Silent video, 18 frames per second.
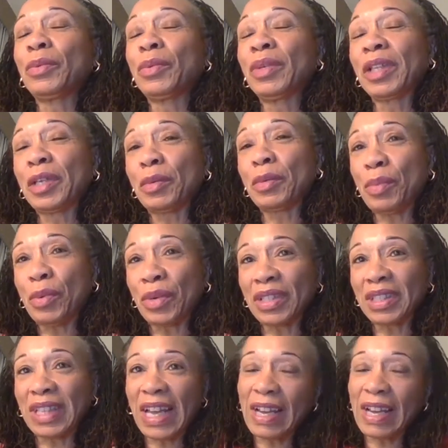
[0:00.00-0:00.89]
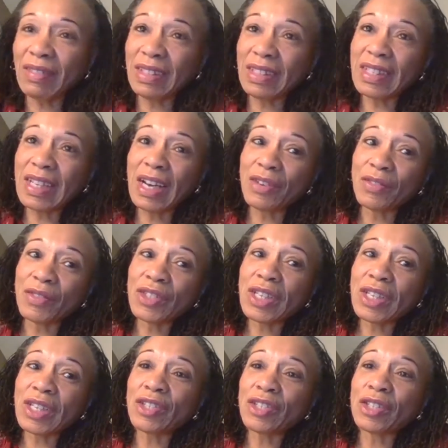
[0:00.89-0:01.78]
really important to have these
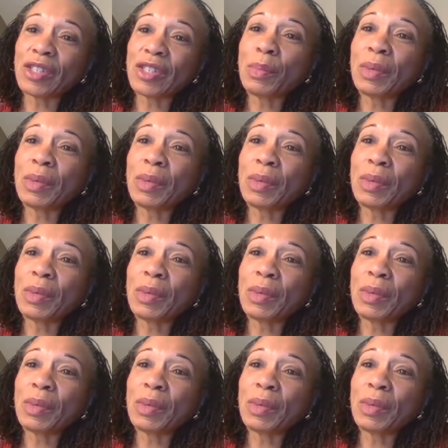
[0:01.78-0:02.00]
conversations.